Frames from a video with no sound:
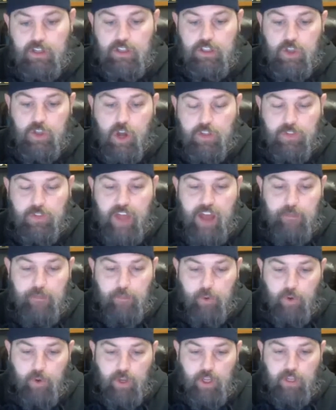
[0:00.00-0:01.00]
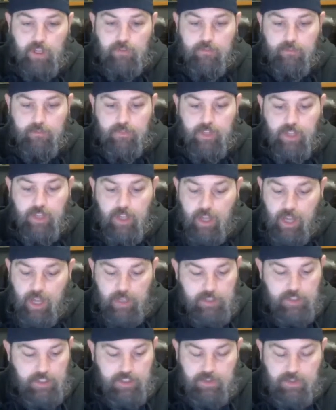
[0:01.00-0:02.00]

So at that point, I